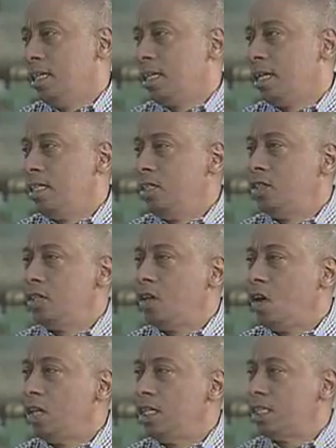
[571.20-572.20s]
condition
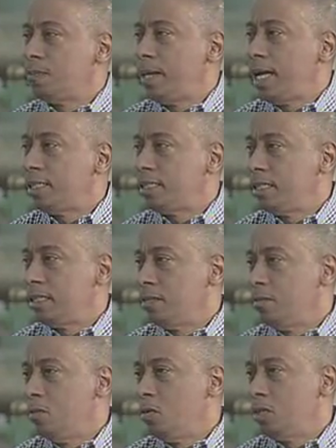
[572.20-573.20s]
called dysplastic
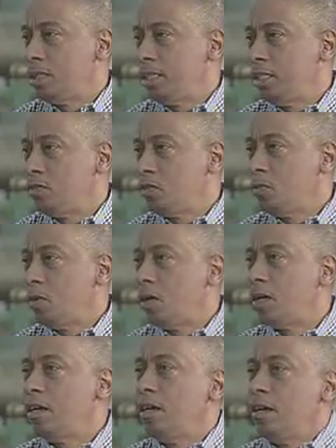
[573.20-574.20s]
mole syndrome,
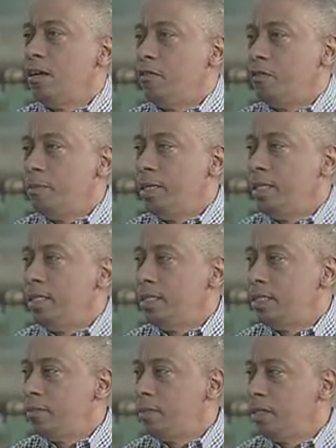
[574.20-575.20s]
or familial
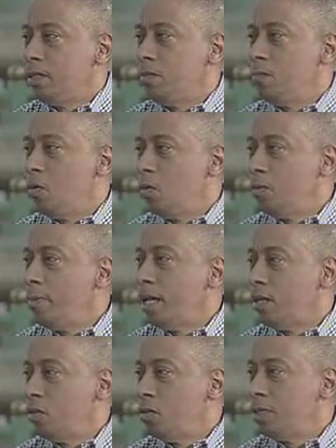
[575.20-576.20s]
atypical mole
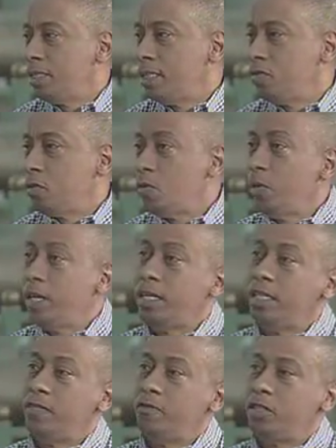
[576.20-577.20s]
melanoma syndrome, where an
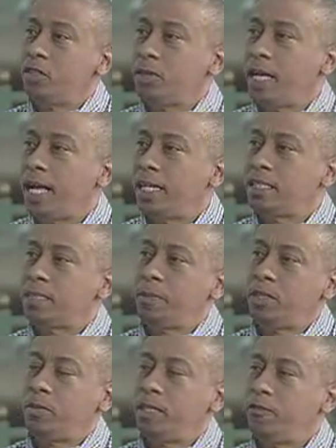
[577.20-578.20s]
individual has
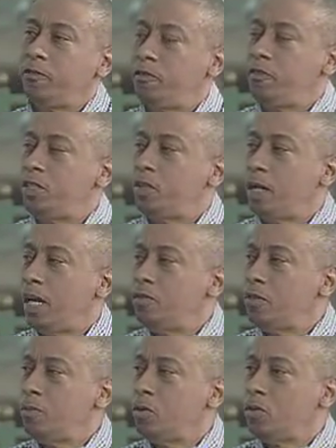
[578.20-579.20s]
between 50 to
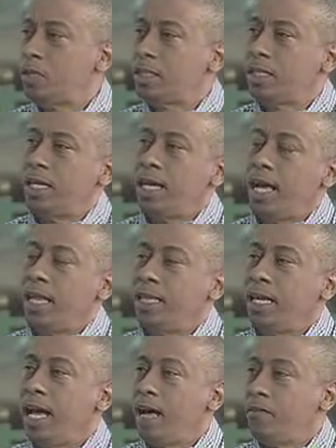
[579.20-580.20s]
100 moles, and
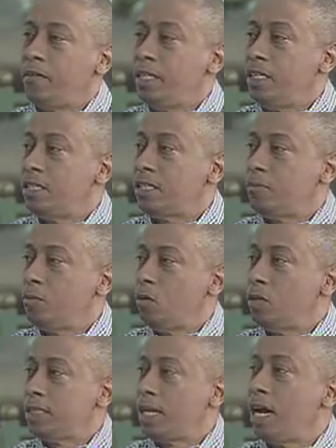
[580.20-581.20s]
they have these
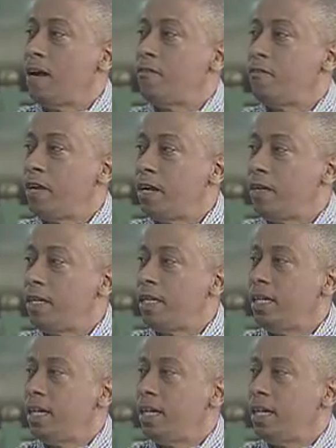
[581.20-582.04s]
moles that are very